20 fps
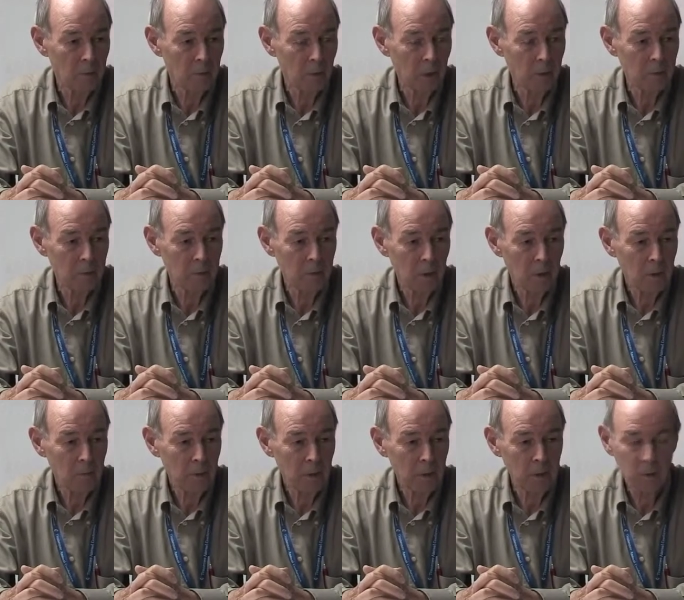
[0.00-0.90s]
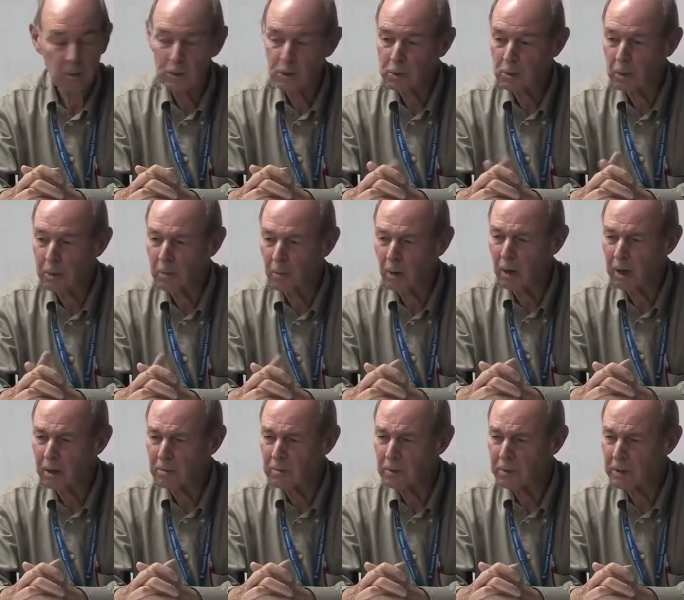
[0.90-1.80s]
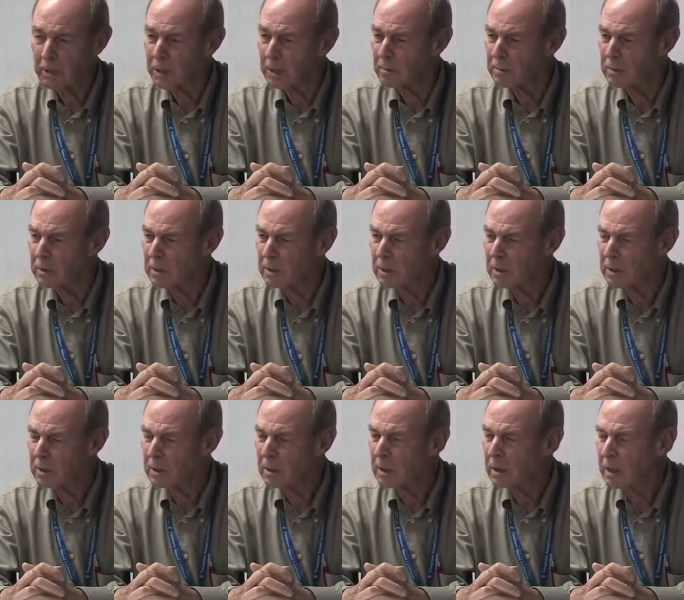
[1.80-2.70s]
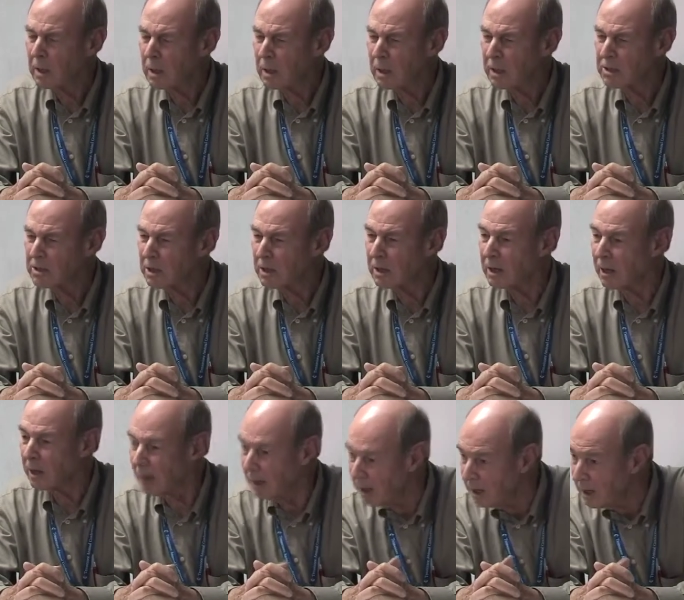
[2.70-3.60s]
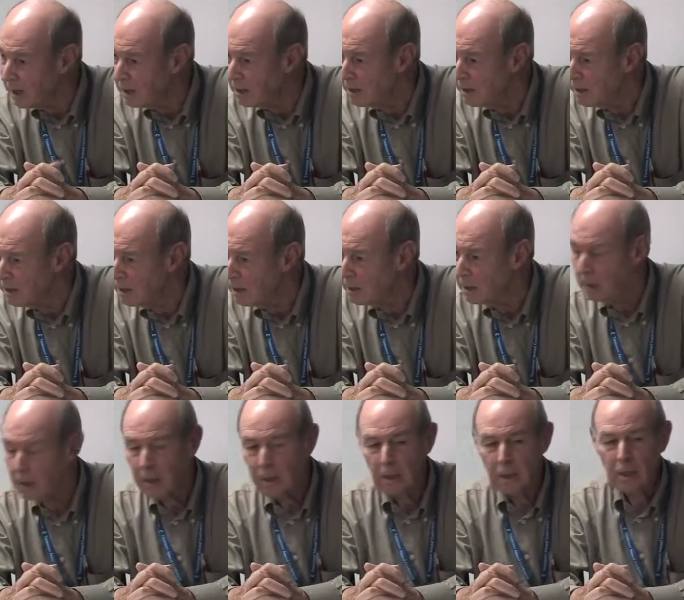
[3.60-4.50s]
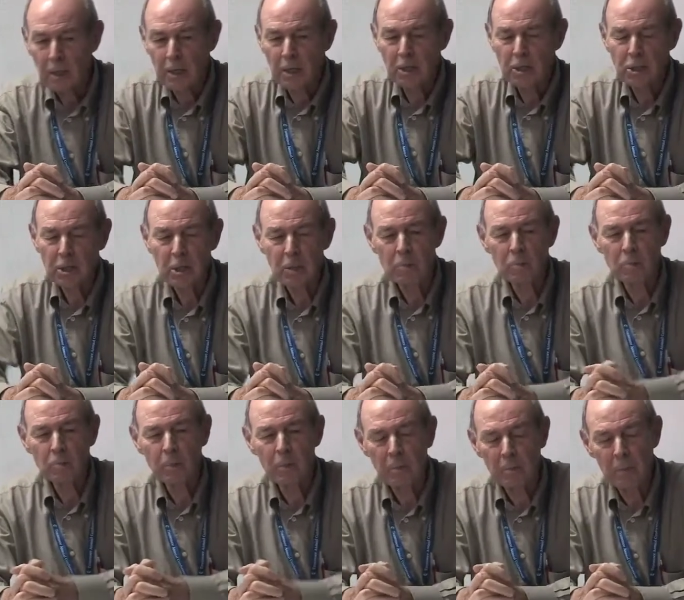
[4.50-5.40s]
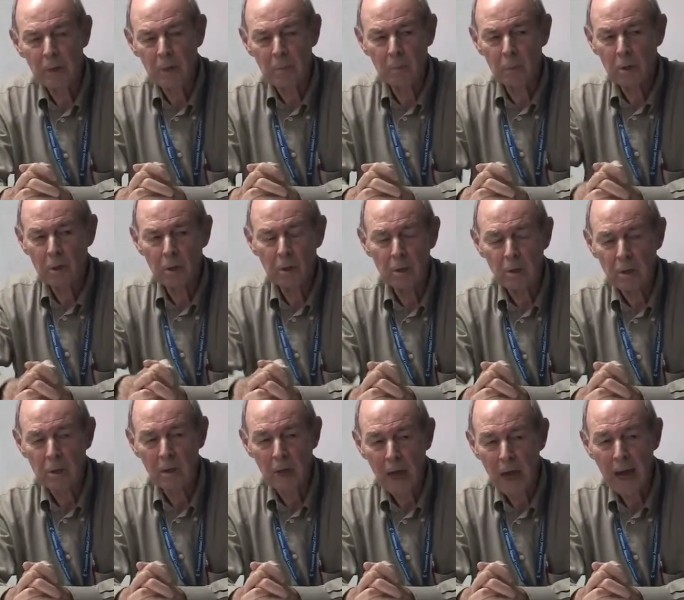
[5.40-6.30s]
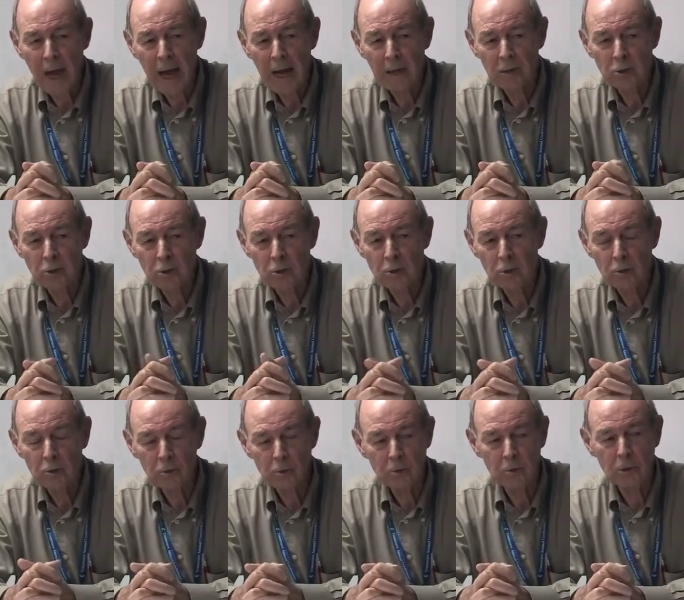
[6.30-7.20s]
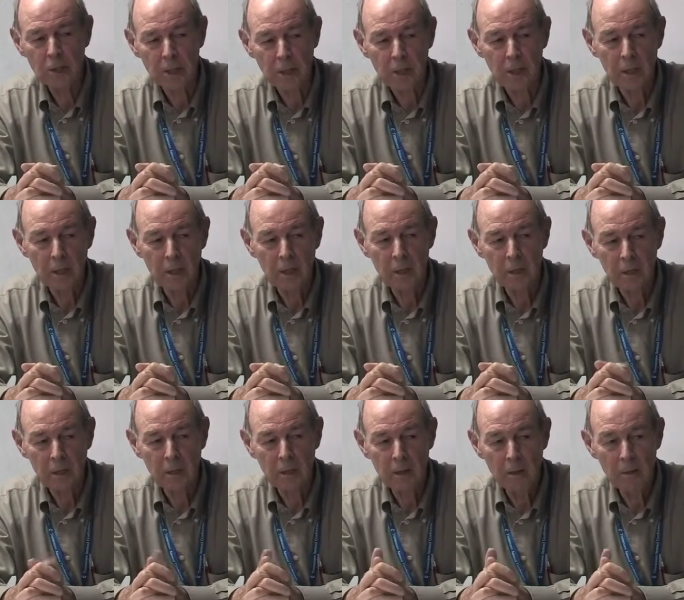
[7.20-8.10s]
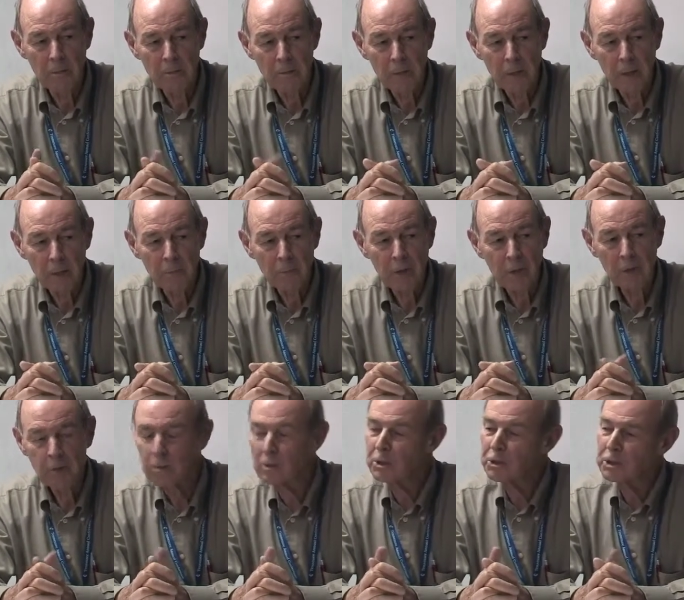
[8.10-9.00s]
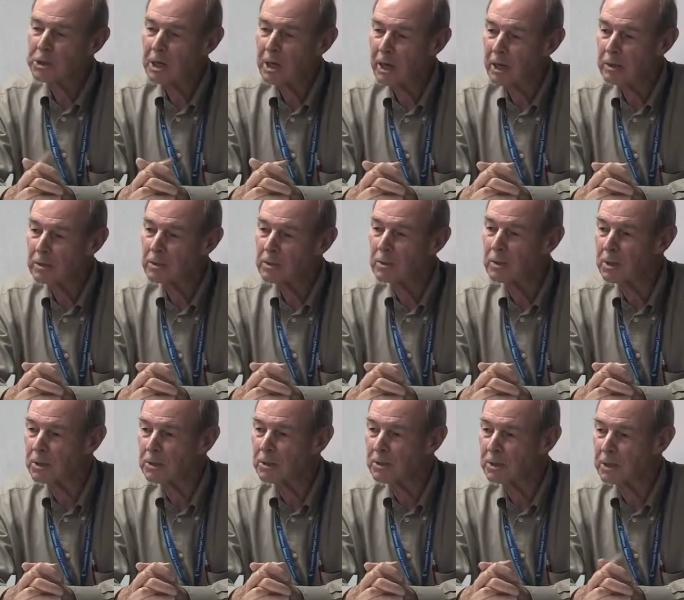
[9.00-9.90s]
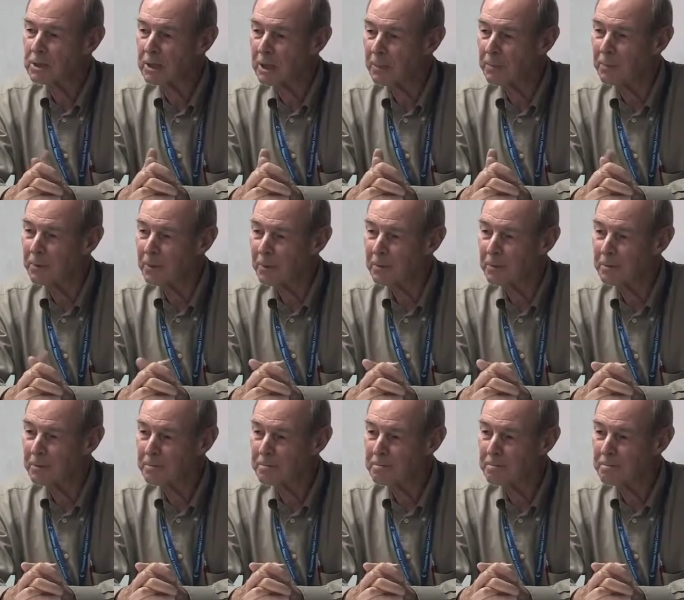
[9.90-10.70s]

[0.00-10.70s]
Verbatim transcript: What we do is we walk with them." I said, "Huh?" He said, "Remember Acts three. Peter and John going to the temple.